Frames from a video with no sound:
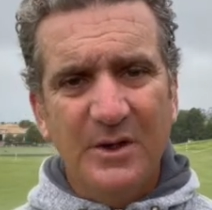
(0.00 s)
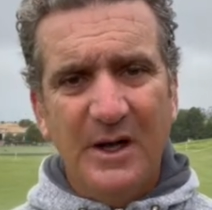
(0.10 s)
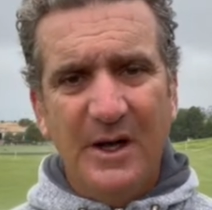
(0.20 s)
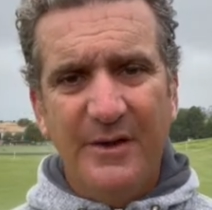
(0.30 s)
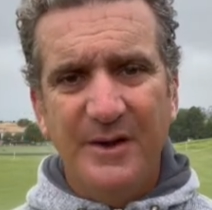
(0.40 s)

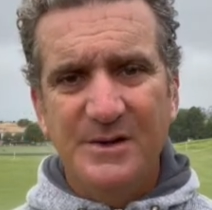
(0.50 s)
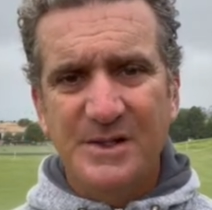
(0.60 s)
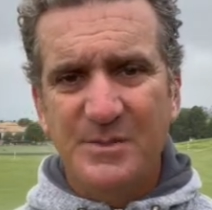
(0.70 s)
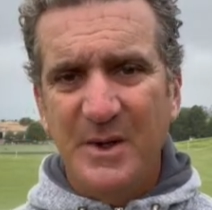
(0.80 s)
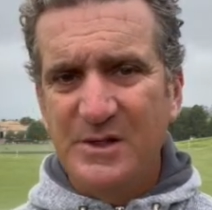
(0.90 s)
that
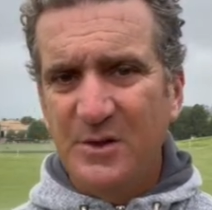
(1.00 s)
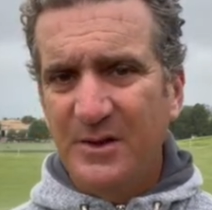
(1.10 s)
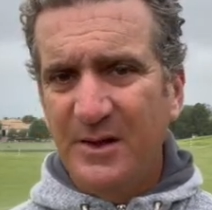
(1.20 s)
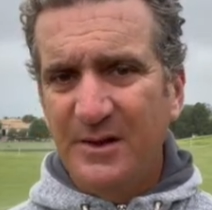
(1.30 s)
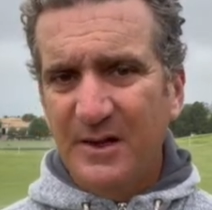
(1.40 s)
just makes you
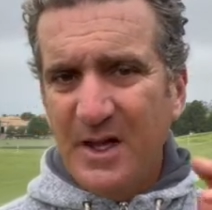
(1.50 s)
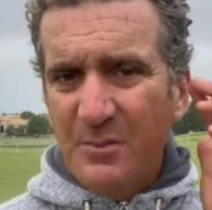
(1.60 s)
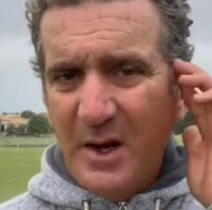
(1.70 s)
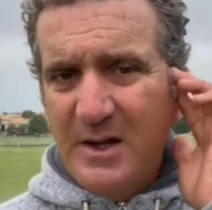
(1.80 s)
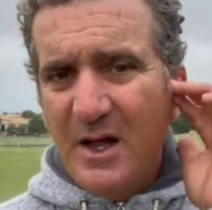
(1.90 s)
think that he
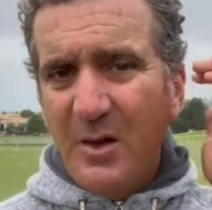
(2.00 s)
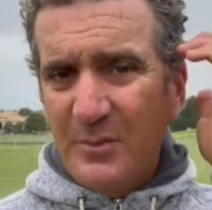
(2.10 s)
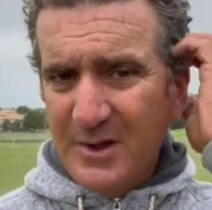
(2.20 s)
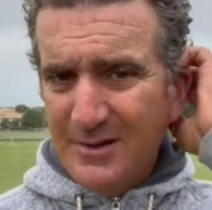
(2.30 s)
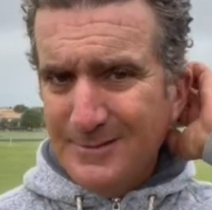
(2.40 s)
might not
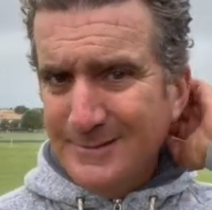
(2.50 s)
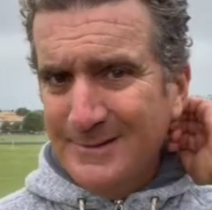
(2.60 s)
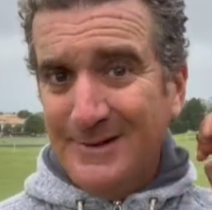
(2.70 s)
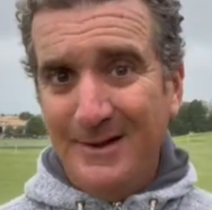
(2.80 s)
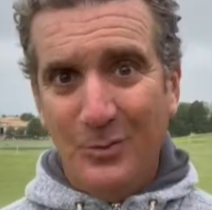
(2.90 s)
be
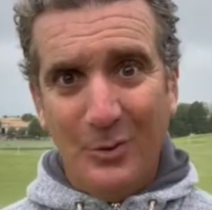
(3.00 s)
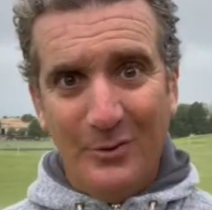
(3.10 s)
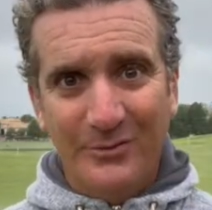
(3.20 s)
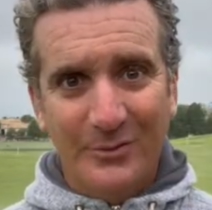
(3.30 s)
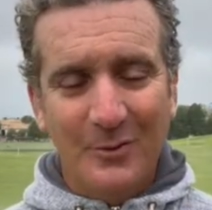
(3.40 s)
in the
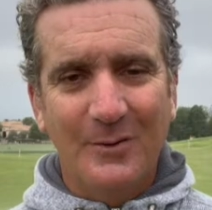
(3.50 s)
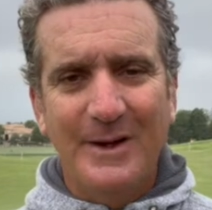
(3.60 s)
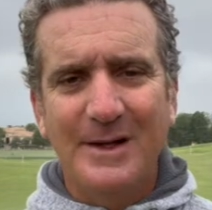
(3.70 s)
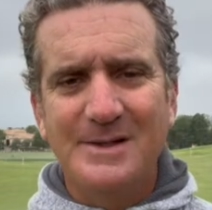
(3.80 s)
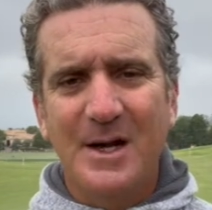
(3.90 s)
winner's circle
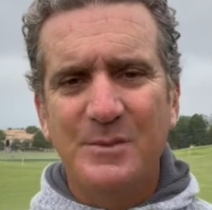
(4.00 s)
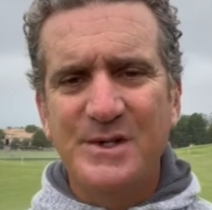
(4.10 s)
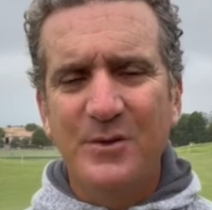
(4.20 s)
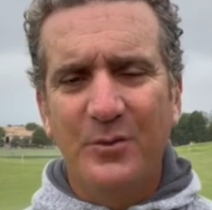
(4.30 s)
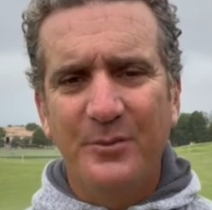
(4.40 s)
anytime
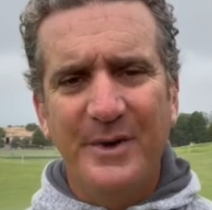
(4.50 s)
soon.